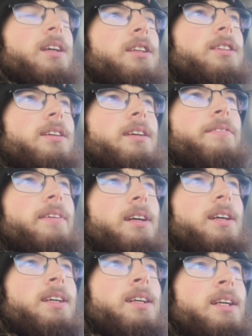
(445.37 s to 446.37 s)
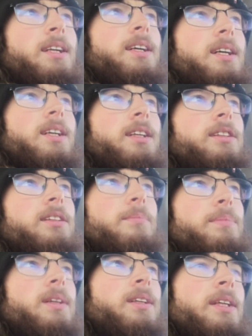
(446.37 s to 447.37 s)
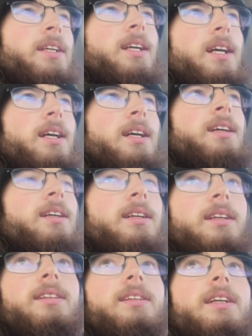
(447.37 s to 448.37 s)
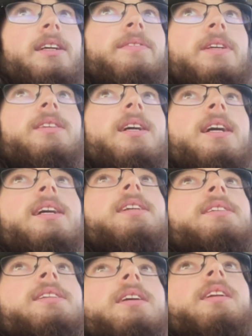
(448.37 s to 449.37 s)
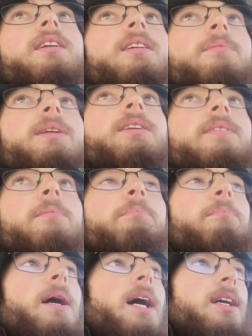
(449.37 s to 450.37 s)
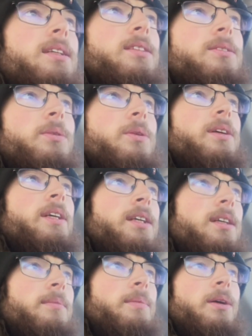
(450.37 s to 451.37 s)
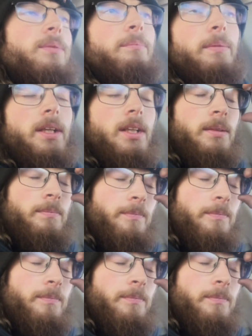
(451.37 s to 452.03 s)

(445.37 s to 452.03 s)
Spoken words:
So I figured I'd jump on here, give you guys a little bit of a backstory about me.